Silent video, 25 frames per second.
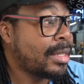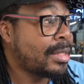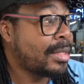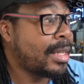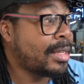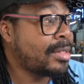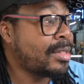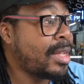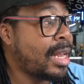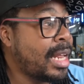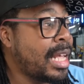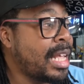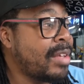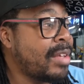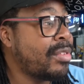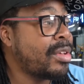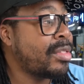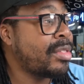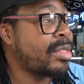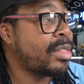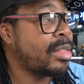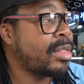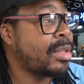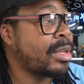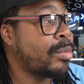That's not
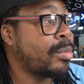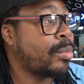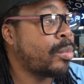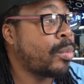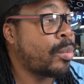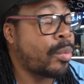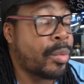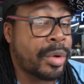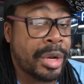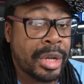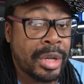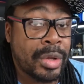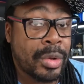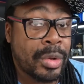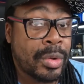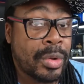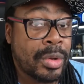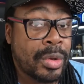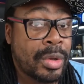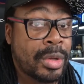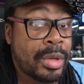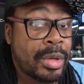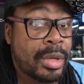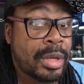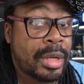even the
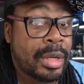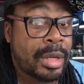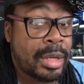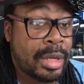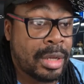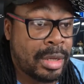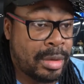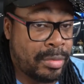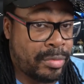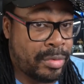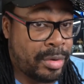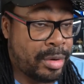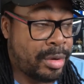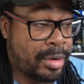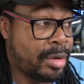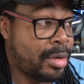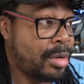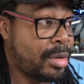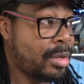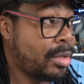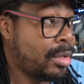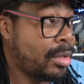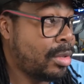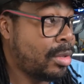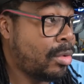real cover.
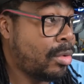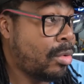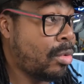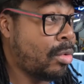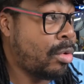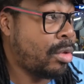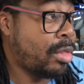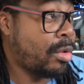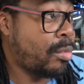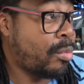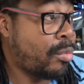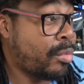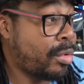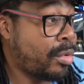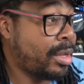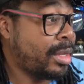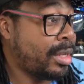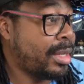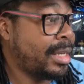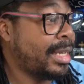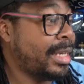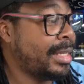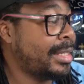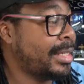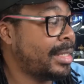Or the,
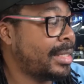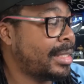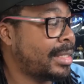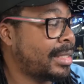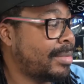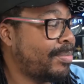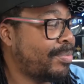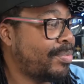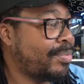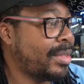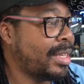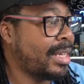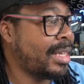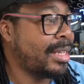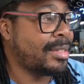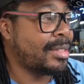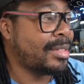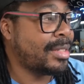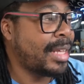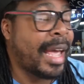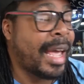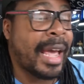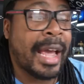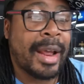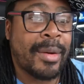it just, it's
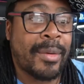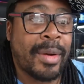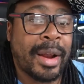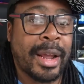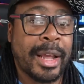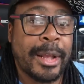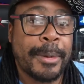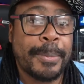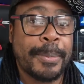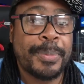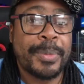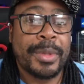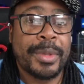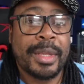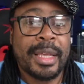sad, right?